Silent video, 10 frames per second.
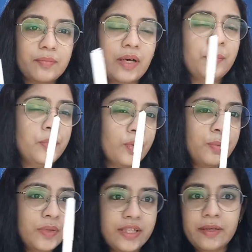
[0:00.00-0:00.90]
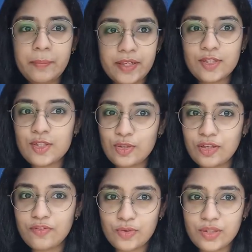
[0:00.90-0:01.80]
appropriate pens to
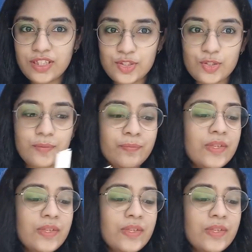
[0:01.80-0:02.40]
give to a teacher.